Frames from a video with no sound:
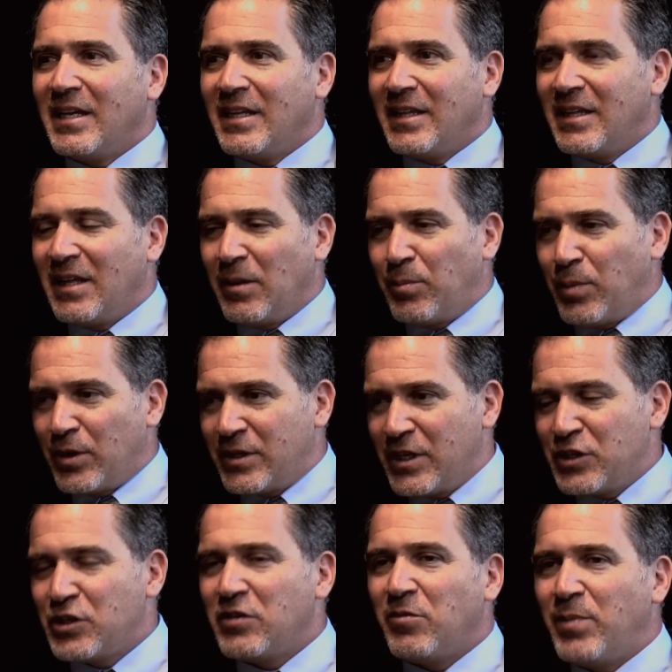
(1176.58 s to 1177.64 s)
the
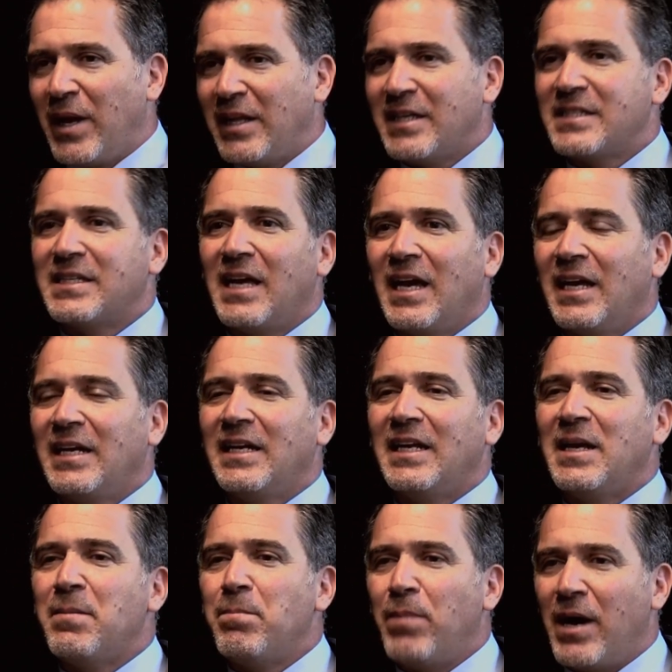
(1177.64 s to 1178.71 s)
partition of Palestine
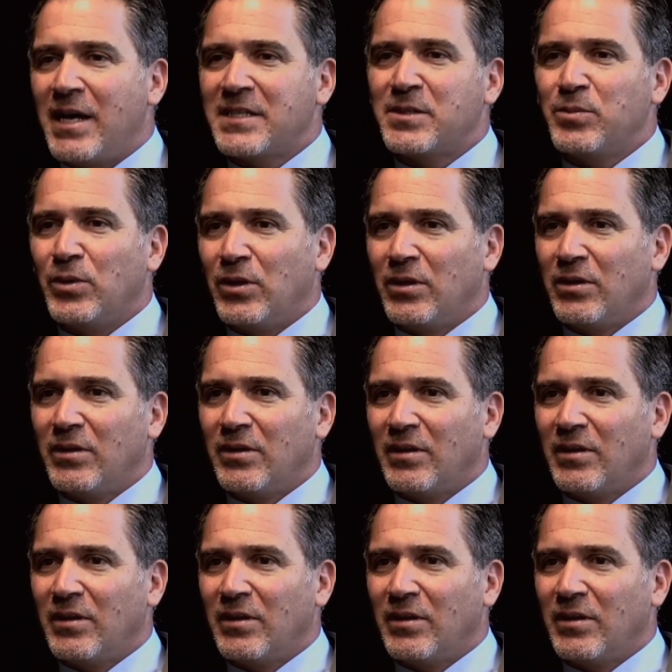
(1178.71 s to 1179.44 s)
impossible